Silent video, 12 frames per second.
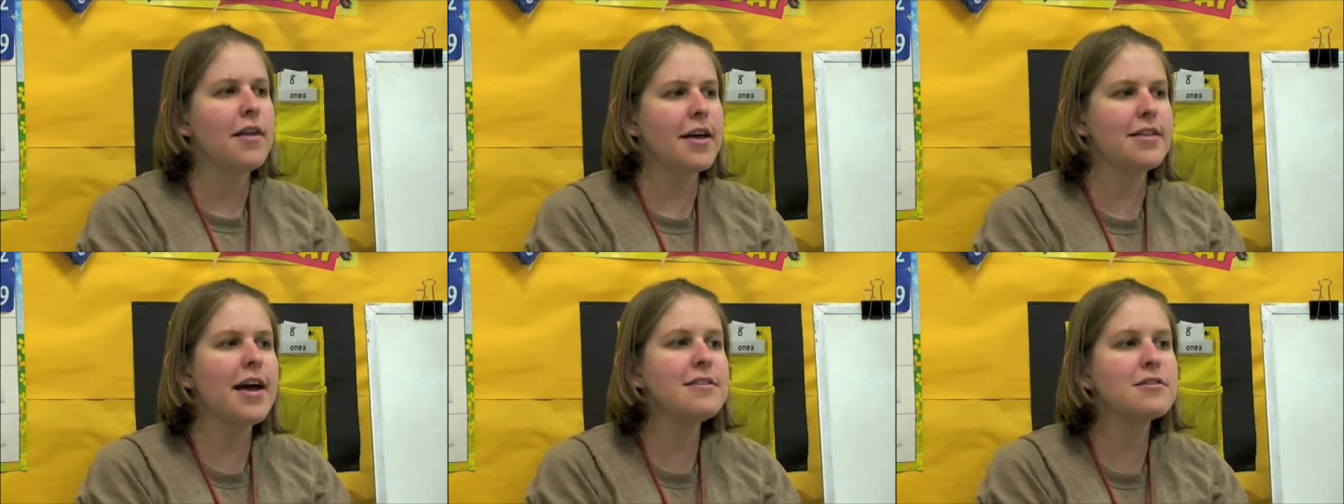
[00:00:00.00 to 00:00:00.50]

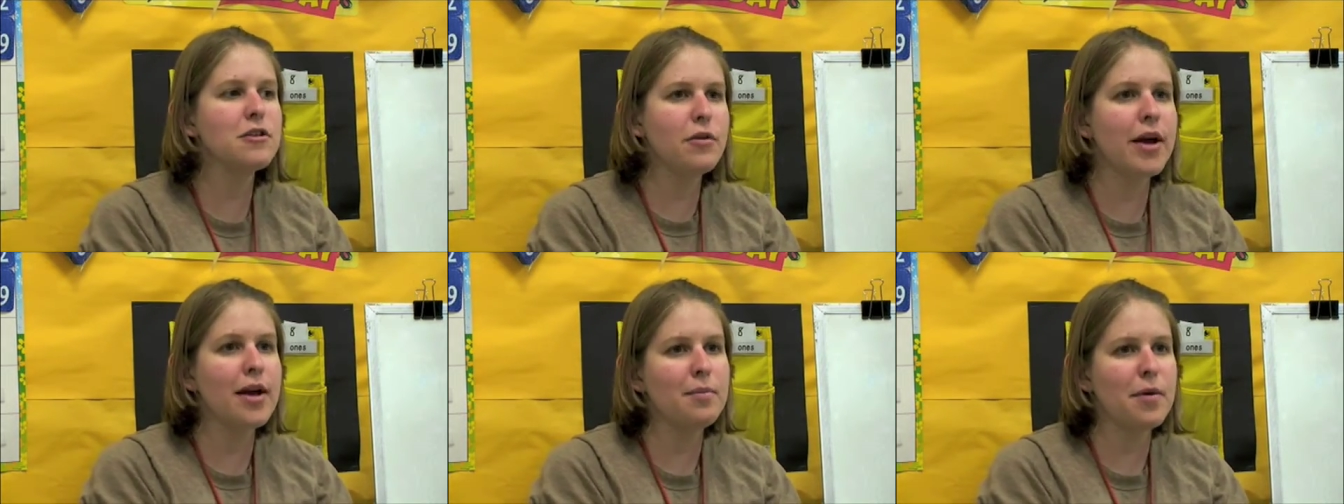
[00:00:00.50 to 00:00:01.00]
like, that's
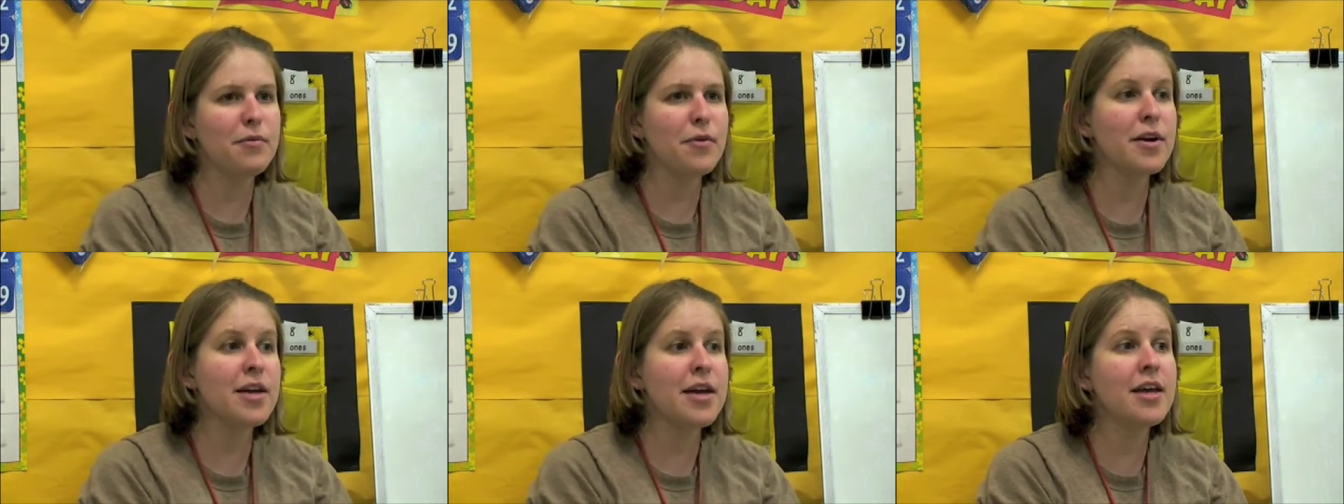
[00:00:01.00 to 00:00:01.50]
great, but
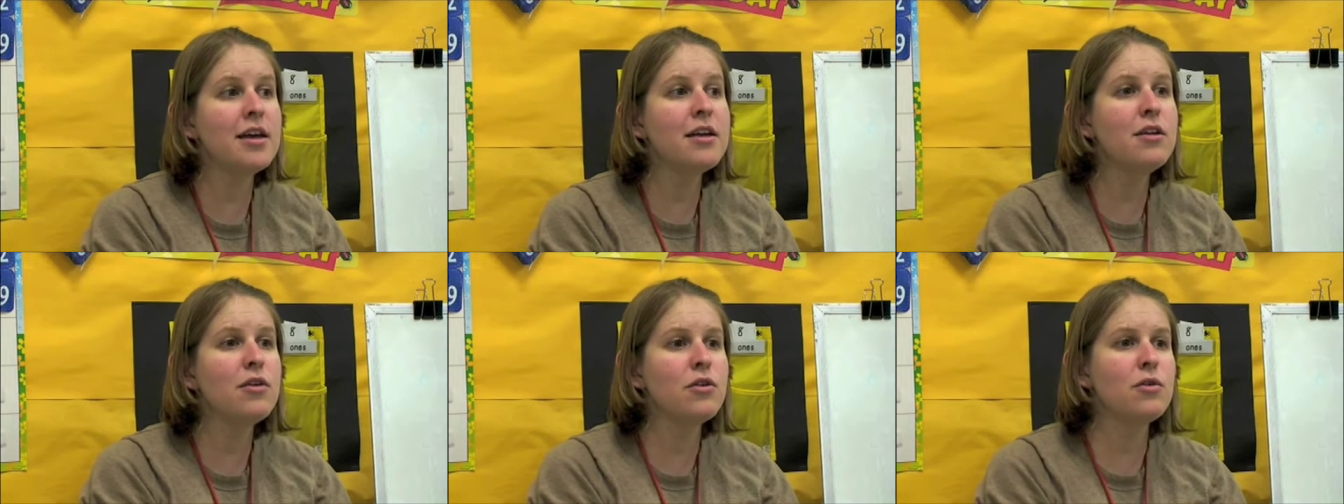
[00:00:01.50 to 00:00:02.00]
for a
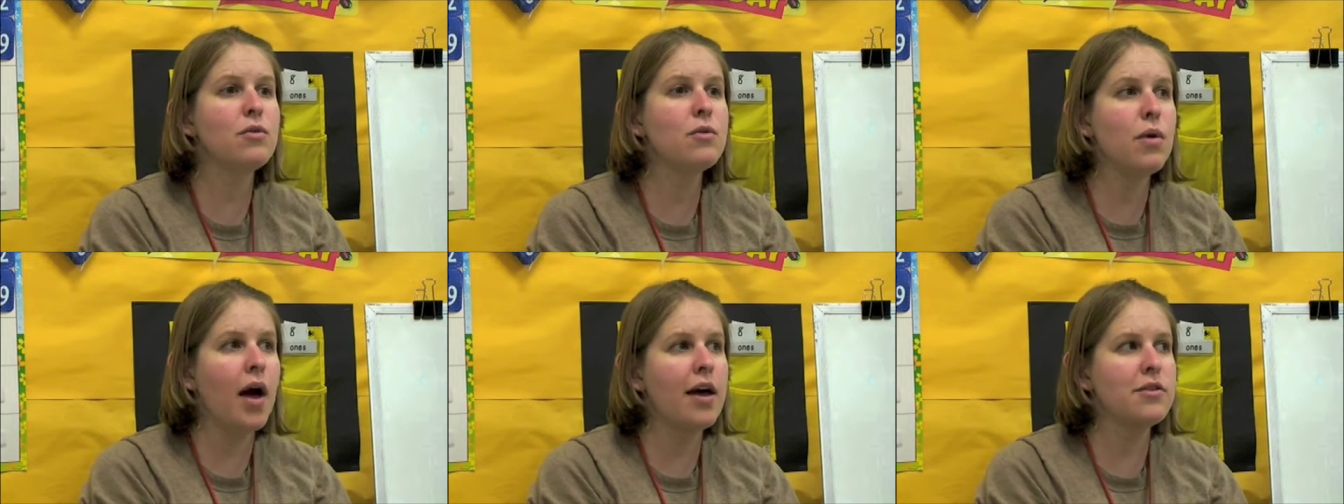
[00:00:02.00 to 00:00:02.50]
kid
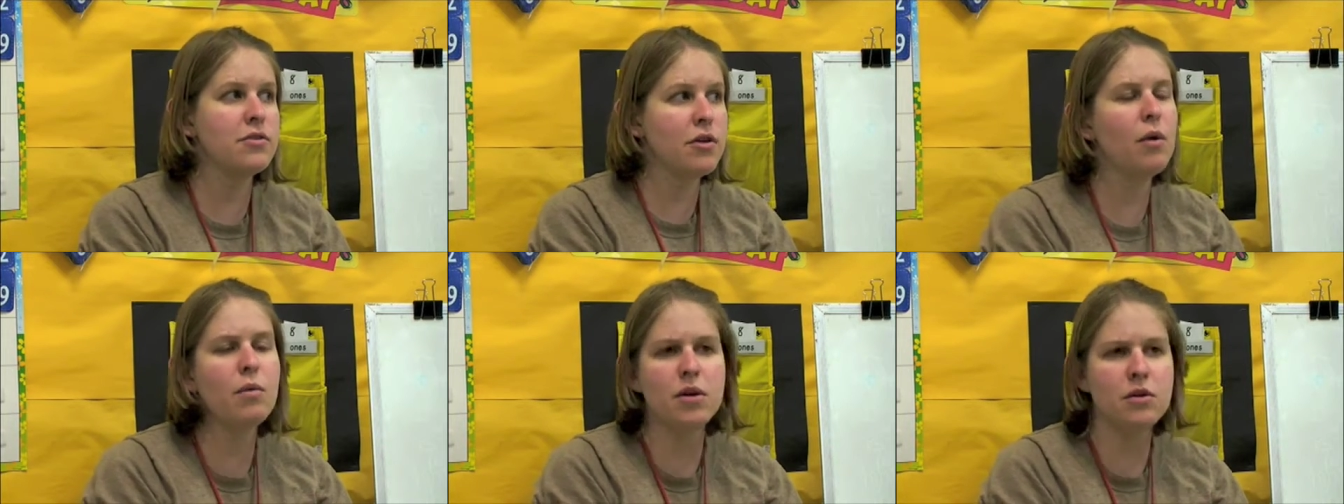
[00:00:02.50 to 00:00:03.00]
who has
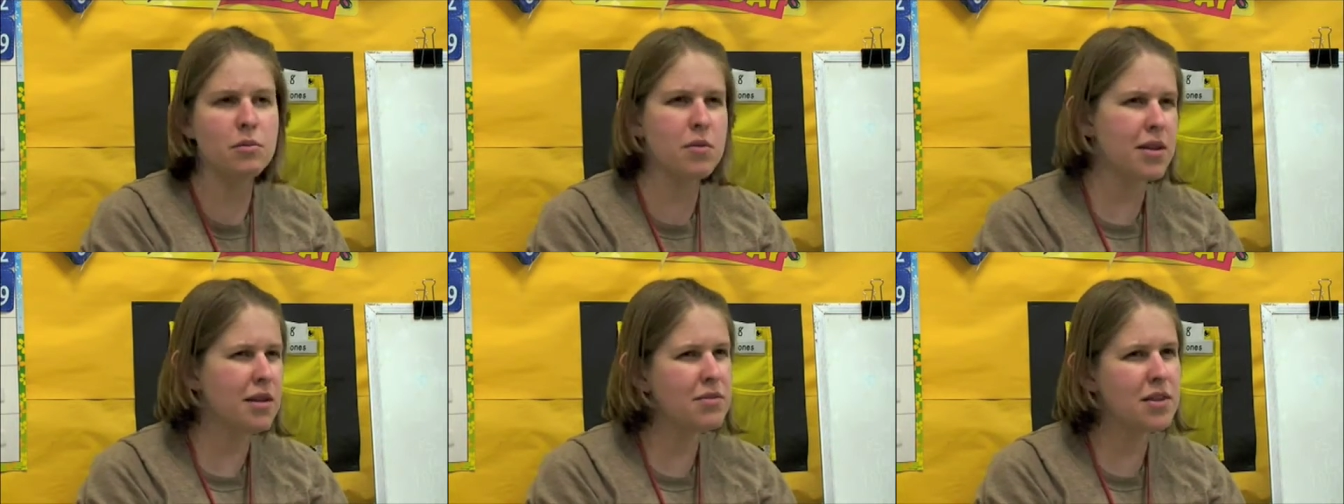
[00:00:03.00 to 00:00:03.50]
no one who
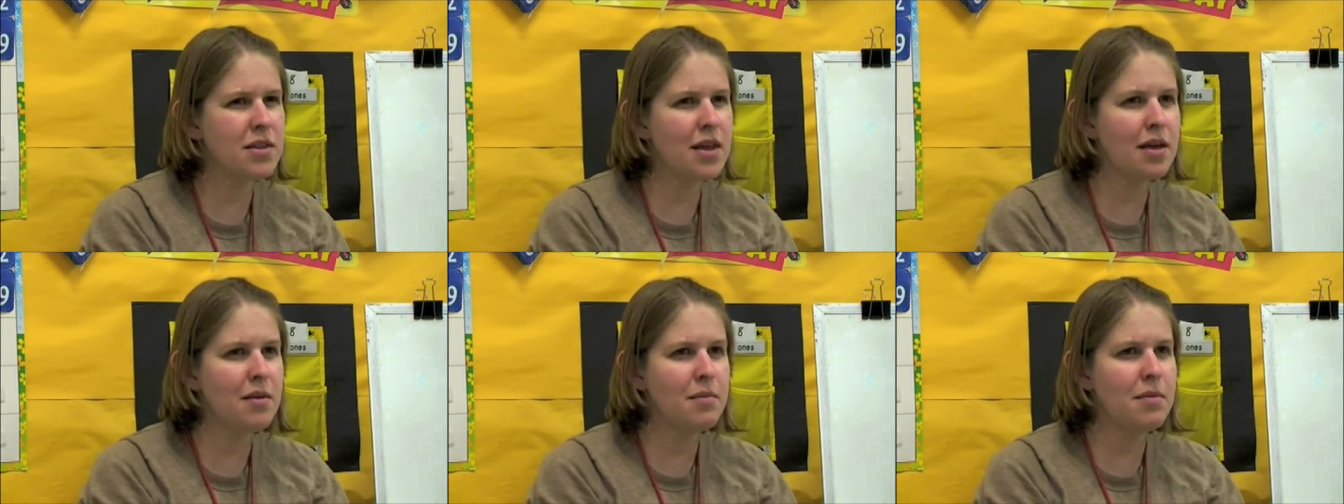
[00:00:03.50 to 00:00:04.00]
believes in
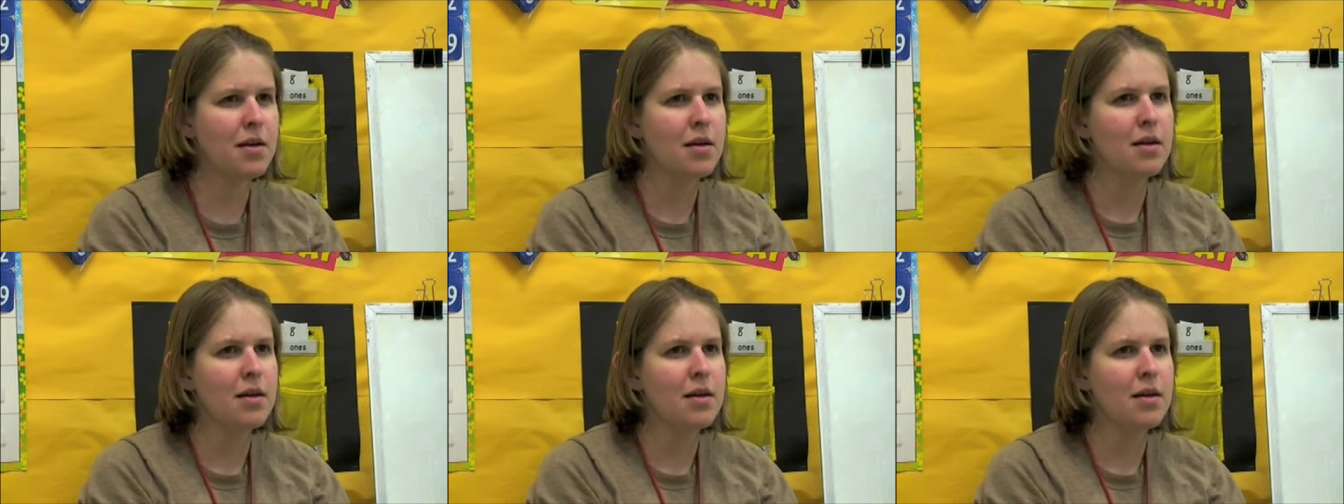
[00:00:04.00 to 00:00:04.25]
them